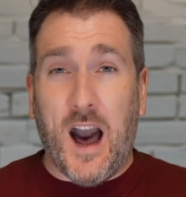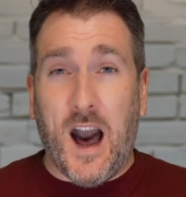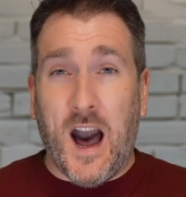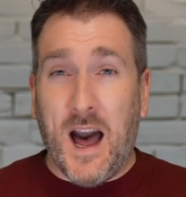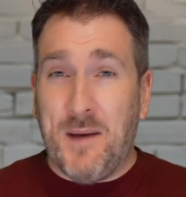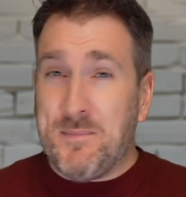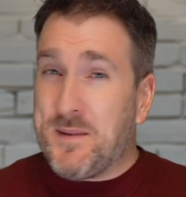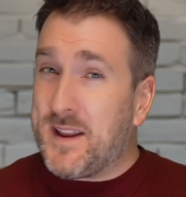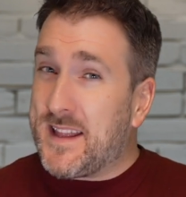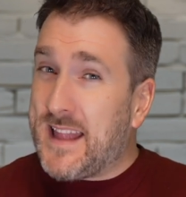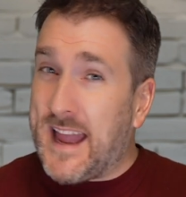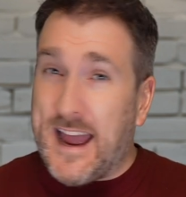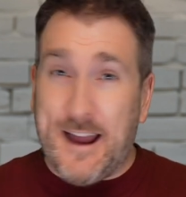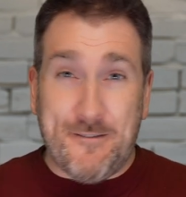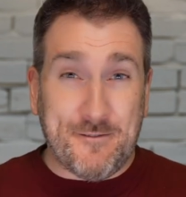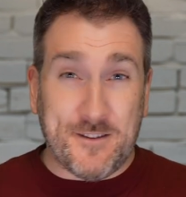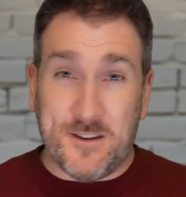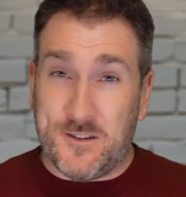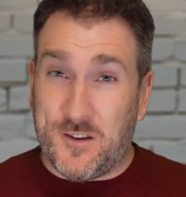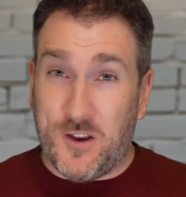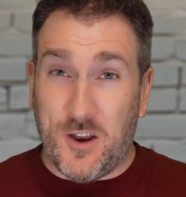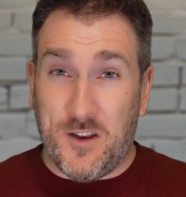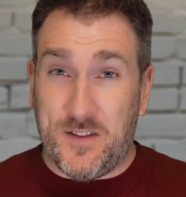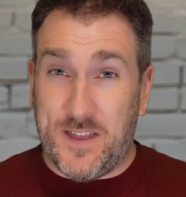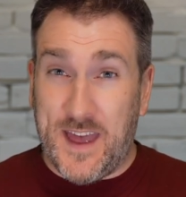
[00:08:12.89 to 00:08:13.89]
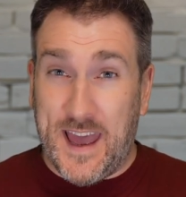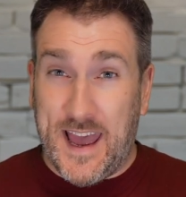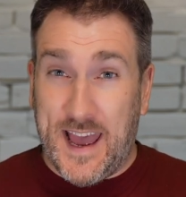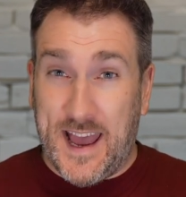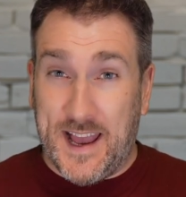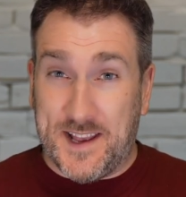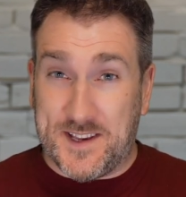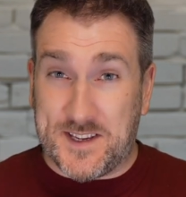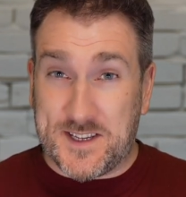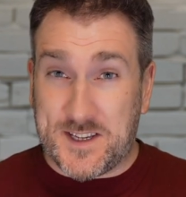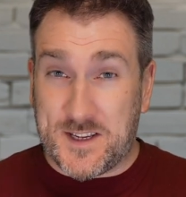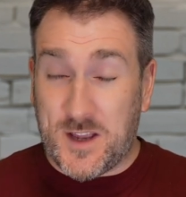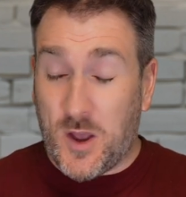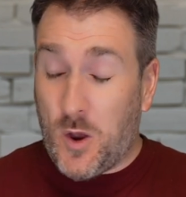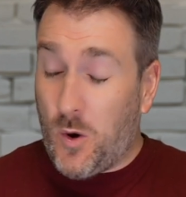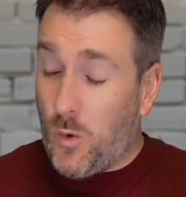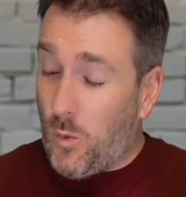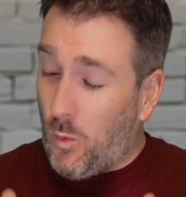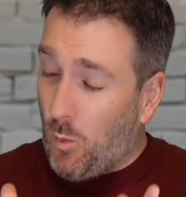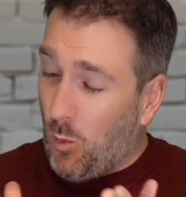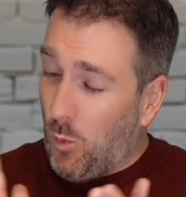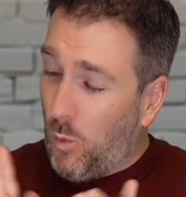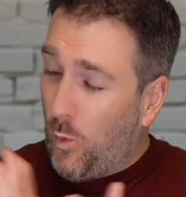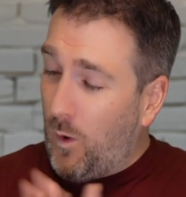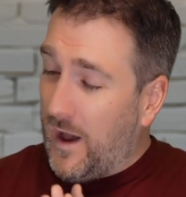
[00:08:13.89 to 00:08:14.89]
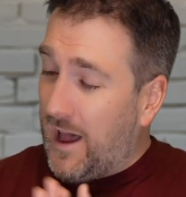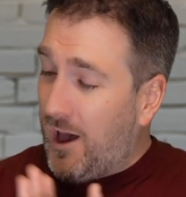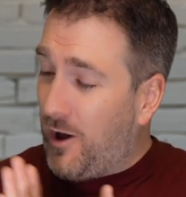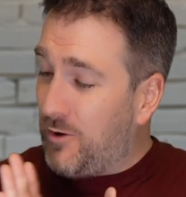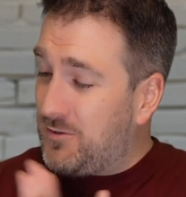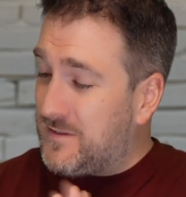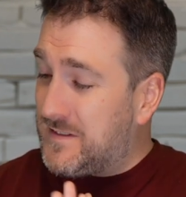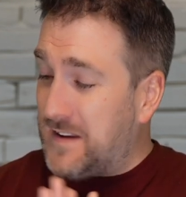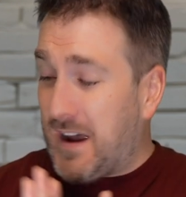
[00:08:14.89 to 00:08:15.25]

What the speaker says: I'm gonna have to do this. Well